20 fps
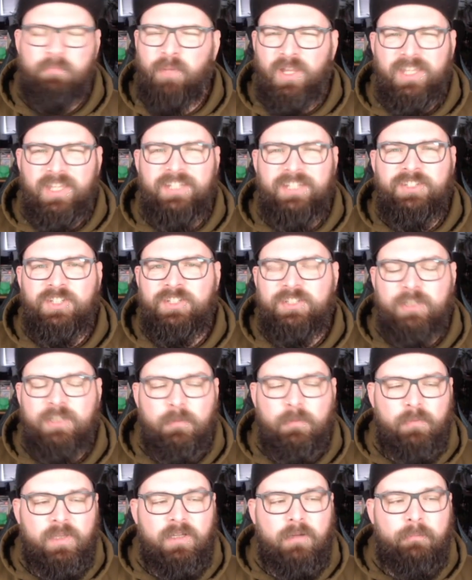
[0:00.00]
but there's just
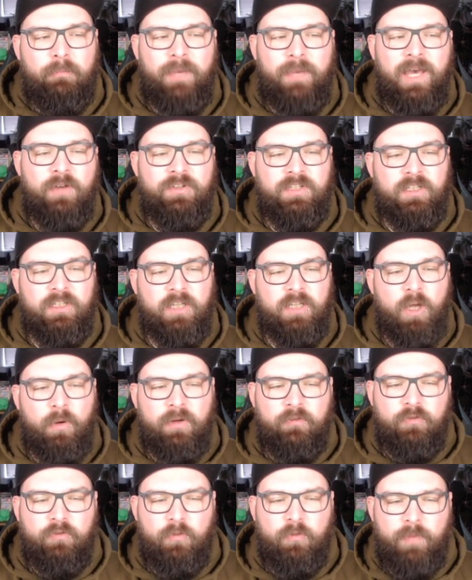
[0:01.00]
something about it
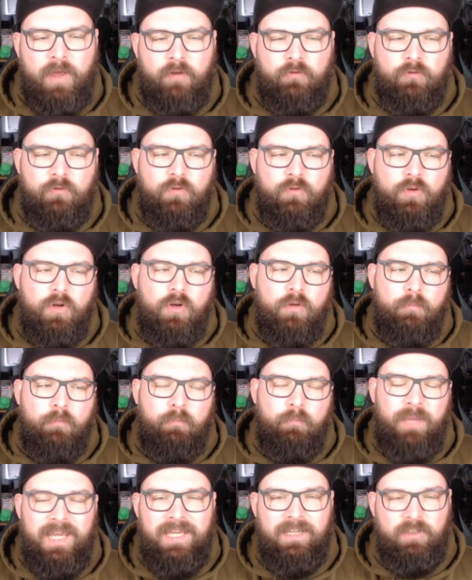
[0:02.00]
going from that
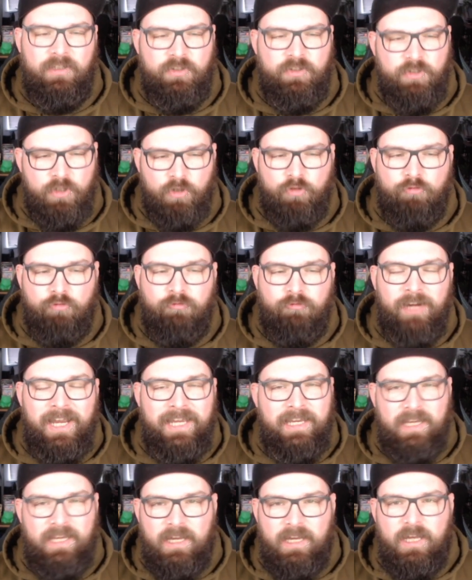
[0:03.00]
pink to the
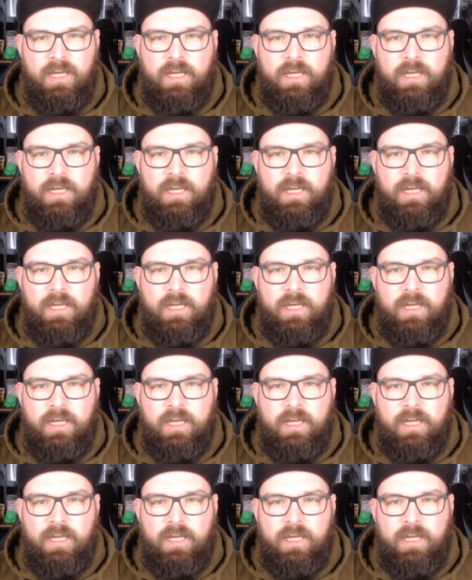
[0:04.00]
grey.